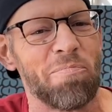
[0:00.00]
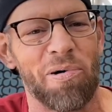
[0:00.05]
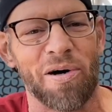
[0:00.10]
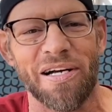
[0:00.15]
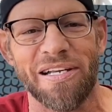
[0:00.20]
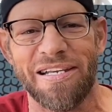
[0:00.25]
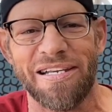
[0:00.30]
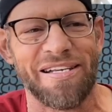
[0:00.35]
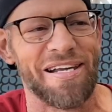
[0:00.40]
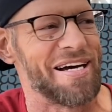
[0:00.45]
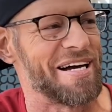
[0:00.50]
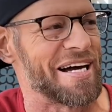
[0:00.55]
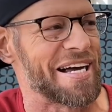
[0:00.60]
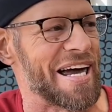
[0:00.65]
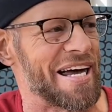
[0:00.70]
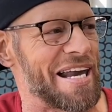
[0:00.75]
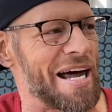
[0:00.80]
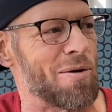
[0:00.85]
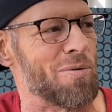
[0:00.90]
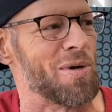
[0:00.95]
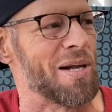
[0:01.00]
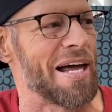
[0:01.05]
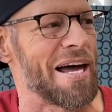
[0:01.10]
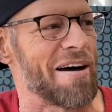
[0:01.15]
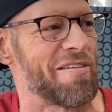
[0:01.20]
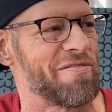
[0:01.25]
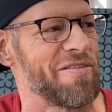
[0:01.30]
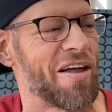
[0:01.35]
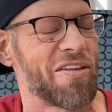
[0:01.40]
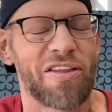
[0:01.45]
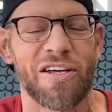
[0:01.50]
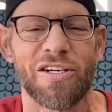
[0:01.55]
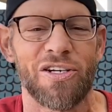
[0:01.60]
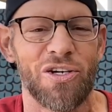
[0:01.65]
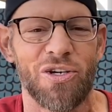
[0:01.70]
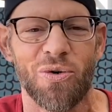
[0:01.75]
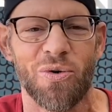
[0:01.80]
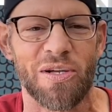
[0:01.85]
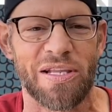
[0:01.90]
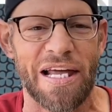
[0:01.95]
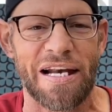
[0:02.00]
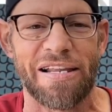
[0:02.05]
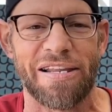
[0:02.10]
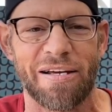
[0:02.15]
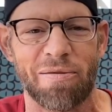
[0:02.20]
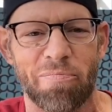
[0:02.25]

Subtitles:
But again, I will have nothing to do with anything